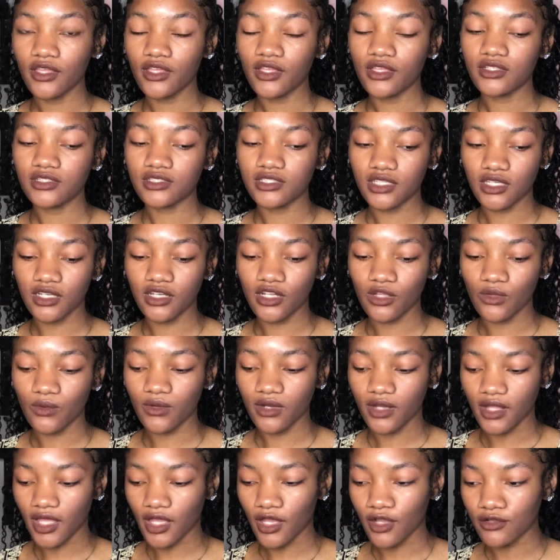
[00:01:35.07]
to anyone
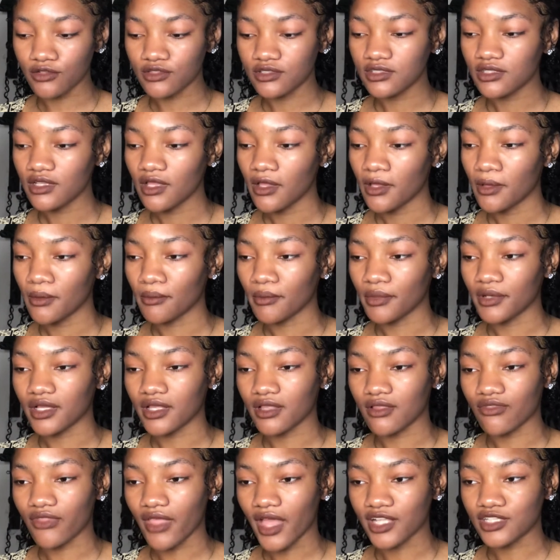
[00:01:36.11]
else. But
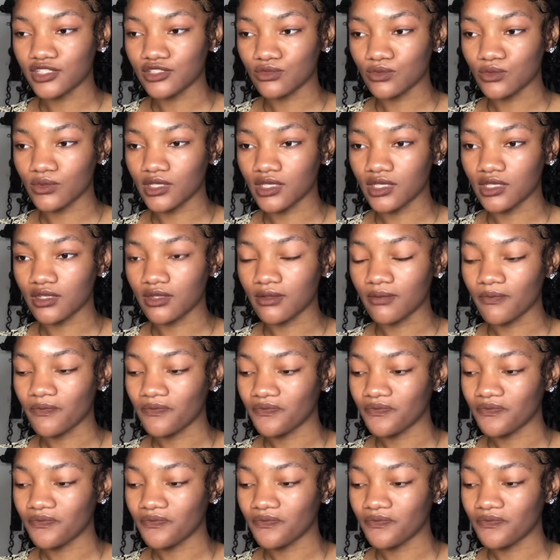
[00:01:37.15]
that's when